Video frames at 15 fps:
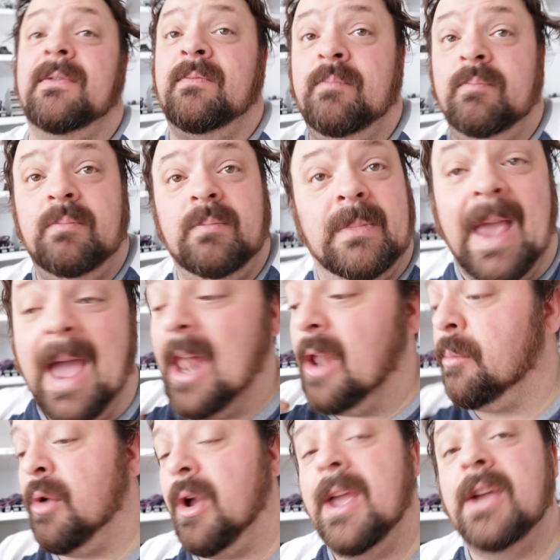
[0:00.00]
of
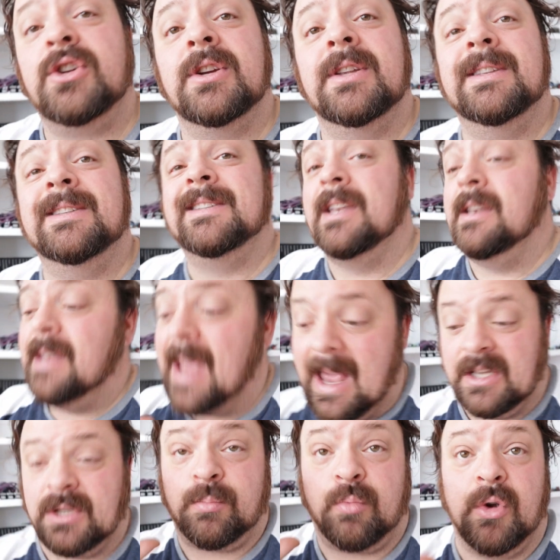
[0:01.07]
calibrations and
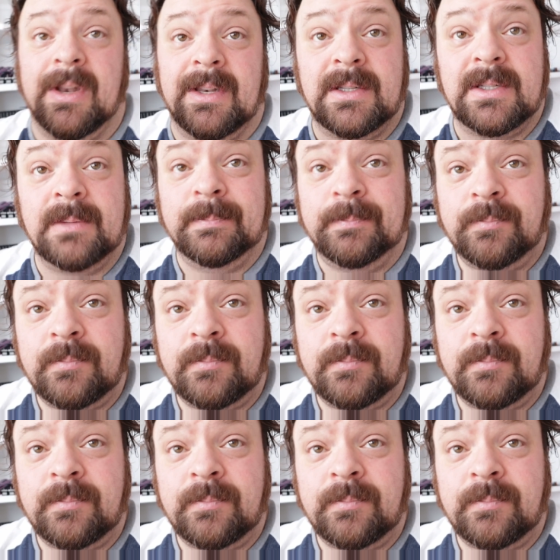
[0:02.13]
test prints.